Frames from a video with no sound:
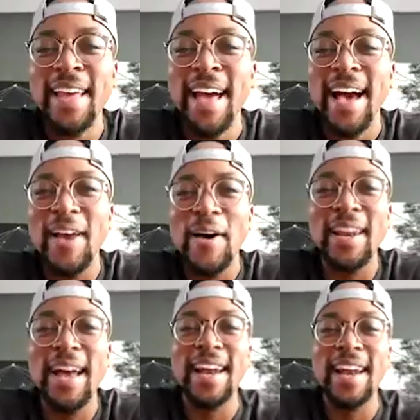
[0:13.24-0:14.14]
Hello,
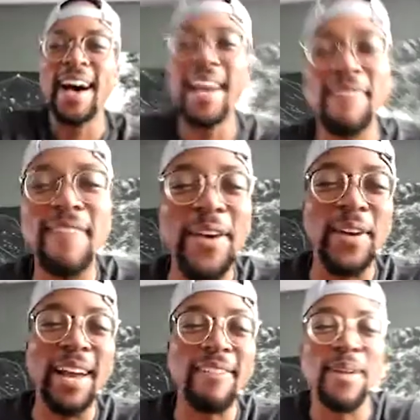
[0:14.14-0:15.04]
Alana. I love how you
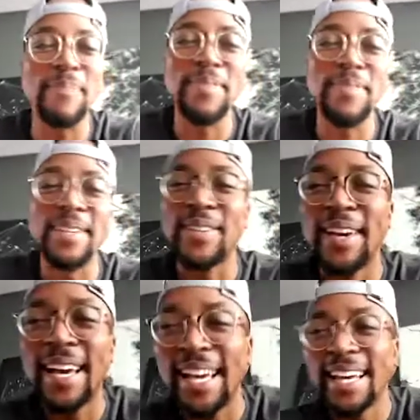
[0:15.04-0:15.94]
love Mapisto,
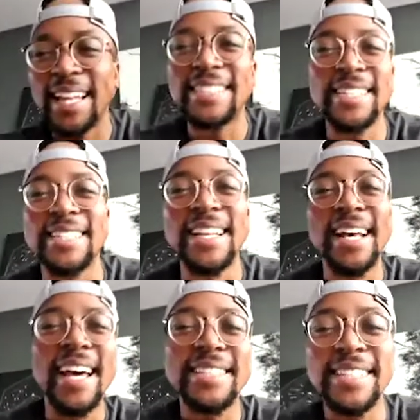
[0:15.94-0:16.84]
hey?
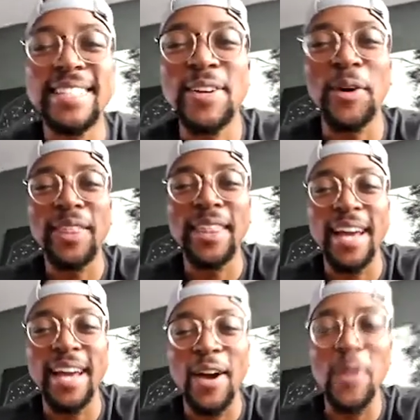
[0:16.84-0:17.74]
It's just your thing.
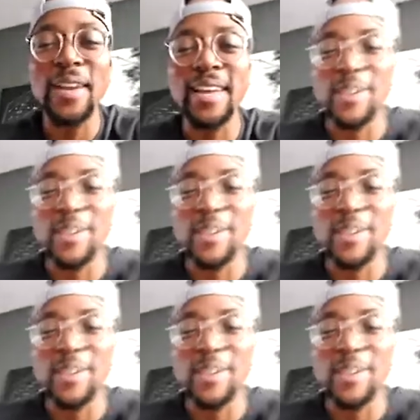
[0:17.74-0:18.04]
Only you.